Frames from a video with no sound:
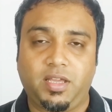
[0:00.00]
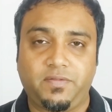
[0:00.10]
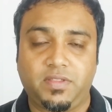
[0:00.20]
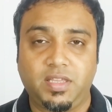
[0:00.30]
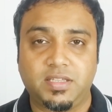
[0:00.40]

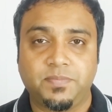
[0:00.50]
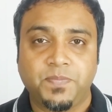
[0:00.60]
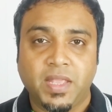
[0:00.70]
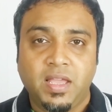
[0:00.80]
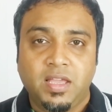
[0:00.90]
after this.
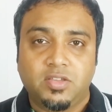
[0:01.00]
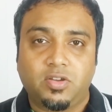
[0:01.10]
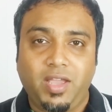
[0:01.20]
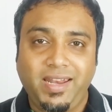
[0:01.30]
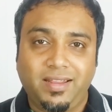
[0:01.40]

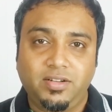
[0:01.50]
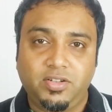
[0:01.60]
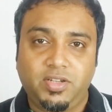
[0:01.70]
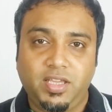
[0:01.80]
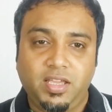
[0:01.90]
So
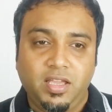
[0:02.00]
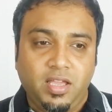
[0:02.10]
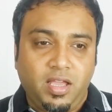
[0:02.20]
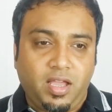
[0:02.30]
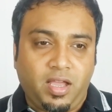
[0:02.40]
800D
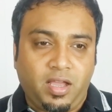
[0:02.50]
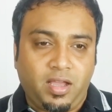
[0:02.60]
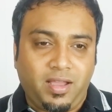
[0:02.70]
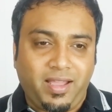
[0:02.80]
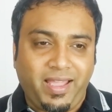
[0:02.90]

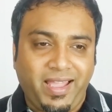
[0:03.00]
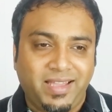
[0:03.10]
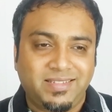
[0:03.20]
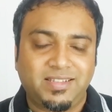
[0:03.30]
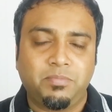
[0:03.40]

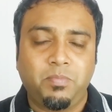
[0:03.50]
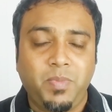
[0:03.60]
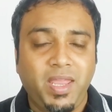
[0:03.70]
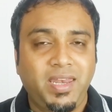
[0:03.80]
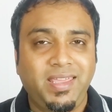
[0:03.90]
has
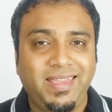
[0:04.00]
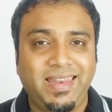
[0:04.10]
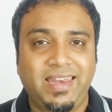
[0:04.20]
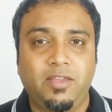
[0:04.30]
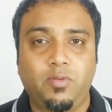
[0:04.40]
many
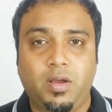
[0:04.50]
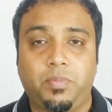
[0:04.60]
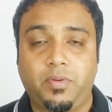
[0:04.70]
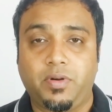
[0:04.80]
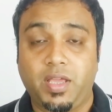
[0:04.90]
new
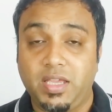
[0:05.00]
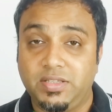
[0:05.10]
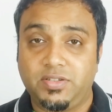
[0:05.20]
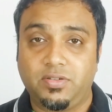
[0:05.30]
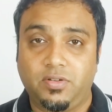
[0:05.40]

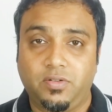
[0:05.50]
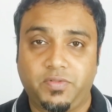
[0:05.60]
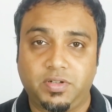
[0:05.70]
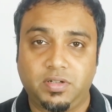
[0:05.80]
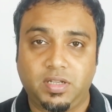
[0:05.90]
upgrades
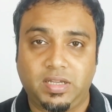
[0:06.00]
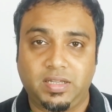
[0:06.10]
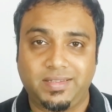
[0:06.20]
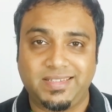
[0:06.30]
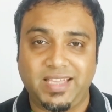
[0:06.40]
over
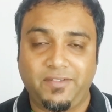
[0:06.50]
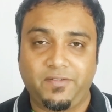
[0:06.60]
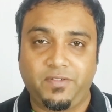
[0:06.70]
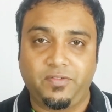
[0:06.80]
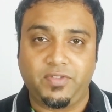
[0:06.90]
the
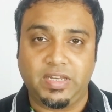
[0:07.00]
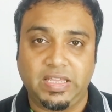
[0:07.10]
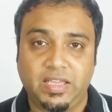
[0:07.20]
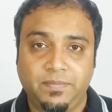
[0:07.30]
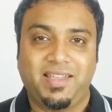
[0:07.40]

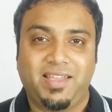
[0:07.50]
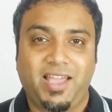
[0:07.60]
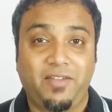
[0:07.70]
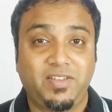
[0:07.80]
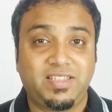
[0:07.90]
750D.
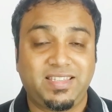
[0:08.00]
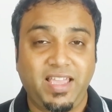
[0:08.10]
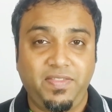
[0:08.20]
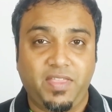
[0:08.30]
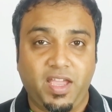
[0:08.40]
Having
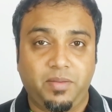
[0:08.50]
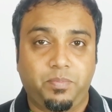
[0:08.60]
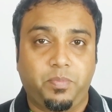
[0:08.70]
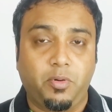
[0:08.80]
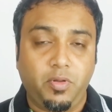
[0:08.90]
said
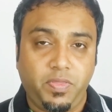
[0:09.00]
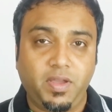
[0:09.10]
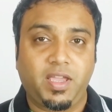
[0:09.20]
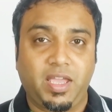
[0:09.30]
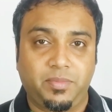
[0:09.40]
that, both
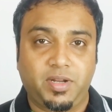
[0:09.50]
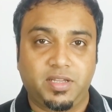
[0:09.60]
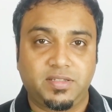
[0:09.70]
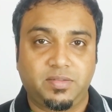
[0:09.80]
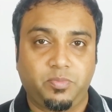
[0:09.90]
the
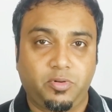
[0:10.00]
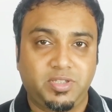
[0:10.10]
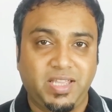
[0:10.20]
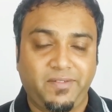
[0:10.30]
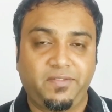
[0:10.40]
cameras,
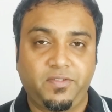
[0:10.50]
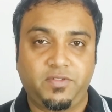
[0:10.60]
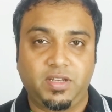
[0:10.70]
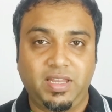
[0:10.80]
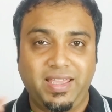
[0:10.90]
both
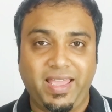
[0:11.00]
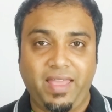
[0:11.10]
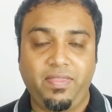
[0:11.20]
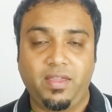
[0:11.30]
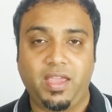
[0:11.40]
750D
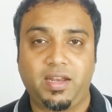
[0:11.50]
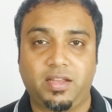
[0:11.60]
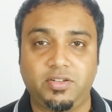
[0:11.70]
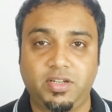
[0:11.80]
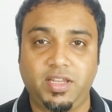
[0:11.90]
and the
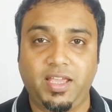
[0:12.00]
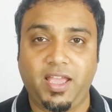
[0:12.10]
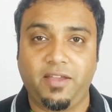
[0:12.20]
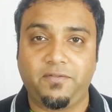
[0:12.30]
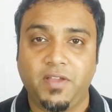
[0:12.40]
800D,
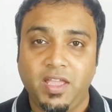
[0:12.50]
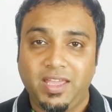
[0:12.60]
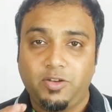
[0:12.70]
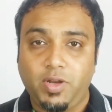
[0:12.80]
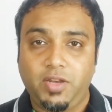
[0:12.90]
have
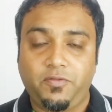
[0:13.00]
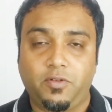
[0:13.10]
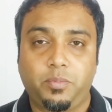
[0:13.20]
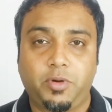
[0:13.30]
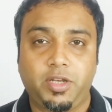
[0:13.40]

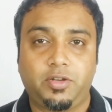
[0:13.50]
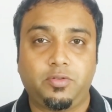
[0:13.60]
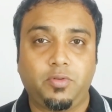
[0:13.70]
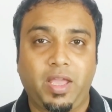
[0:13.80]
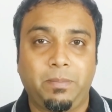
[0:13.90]
24.2
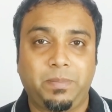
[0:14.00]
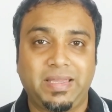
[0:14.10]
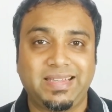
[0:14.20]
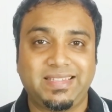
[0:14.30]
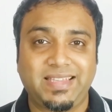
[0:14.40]

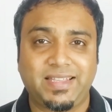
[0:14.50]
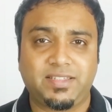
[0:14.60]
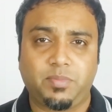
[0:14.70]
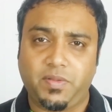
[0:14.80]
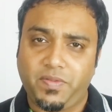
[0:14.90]
MP
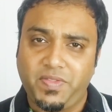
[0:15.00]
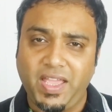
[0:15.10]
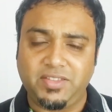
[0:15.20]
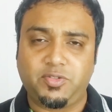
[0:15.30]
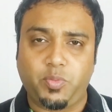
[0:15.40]
sensor, but
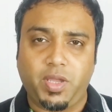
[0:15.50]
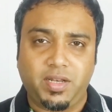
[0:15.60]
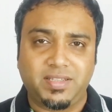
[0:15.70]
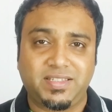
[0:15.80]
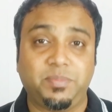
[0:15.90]
that's
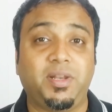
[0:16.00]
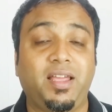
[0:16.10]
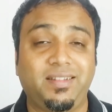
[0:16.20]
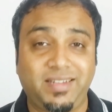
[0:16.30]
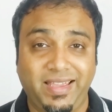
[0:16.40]
where the
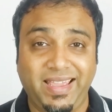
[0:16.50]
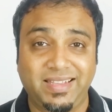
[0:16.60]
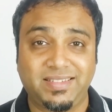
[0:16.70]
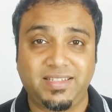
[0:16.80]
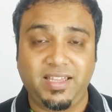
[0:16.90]
similarity
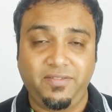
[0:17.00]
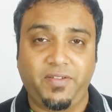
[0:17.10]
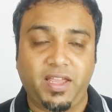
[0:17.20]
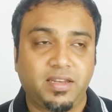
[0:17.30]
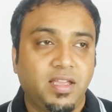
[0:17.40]
ends. In
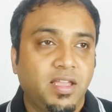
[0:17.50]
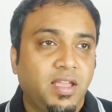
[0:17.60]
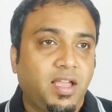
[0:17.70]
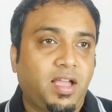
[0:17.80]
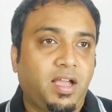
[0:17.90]
fact,
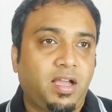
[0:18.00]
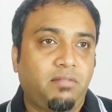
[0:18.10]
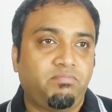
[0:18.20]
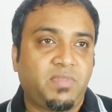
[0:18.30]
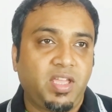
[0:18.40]

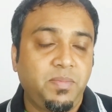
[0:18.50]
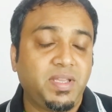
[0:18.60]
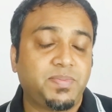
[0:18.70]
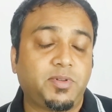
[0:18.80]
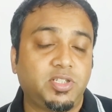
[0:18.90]
the
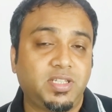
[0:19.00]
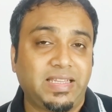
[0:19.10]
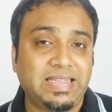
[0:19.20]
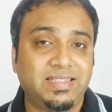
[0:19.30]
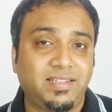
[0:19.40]
image
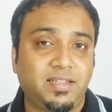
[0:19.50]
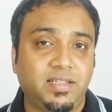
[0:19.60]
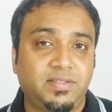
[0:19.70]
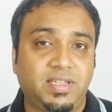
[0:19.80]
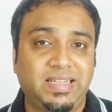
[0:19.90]
processing engine
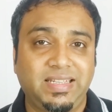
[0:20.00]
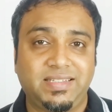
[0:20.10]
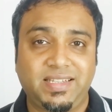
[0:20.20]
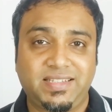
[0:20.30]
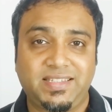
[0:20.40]
is
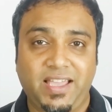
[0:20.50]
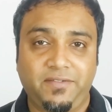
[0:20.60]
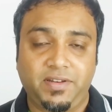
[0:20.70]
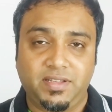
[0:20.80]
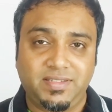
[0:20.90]

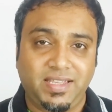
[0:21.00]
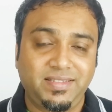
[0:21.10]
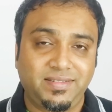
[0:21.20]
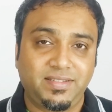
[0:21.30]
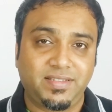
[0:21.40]
DZIC7. The
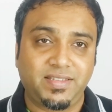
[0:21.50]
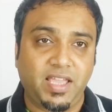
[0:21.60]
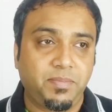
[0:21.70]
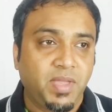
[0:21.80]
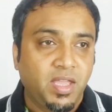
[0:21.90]
sensor is the
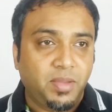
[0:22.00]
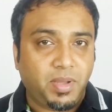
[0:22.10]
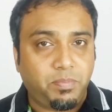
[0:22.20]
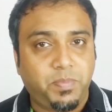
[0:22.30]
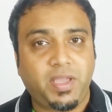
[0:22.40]
same,
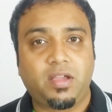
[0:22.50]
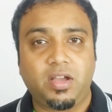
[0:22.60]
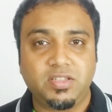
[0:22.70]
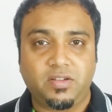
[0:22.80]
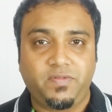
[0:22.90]
but
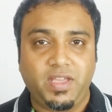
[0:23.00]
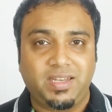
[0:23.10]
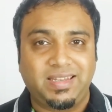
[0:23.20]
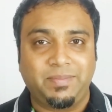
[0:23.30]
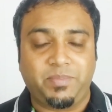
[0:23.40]
because of
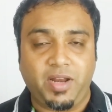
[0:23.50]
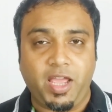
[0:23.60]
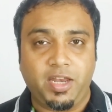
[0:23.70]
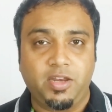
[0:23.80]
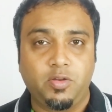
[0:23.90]
that
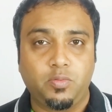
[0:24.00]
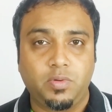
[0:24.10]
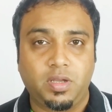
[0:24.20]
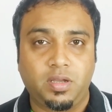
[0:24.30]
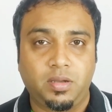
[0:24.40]
brand new